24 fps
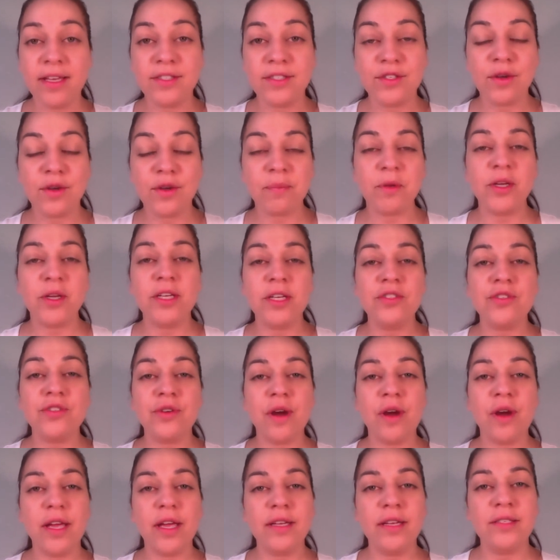So I'm going to
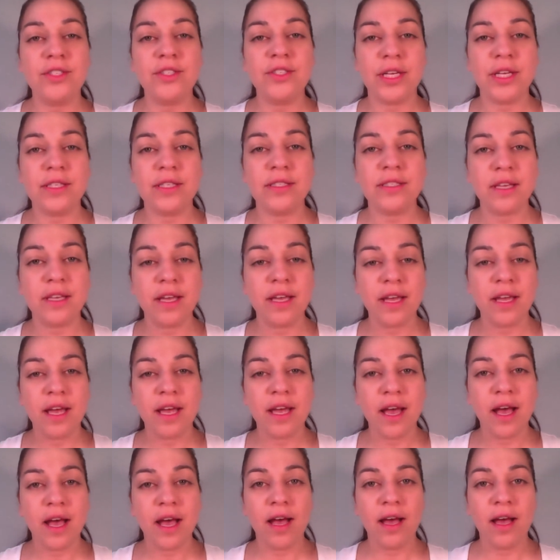try and just
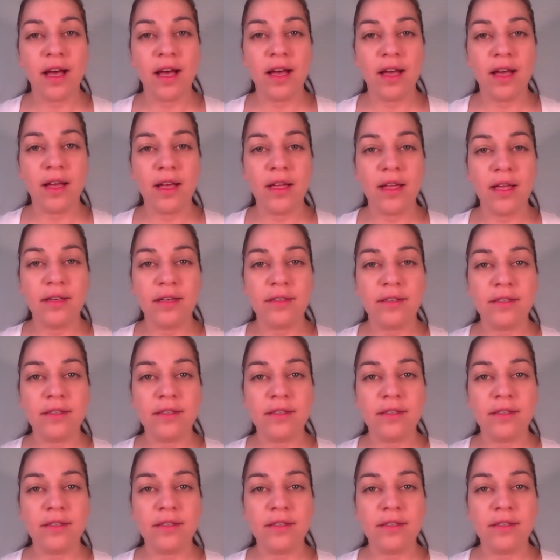thin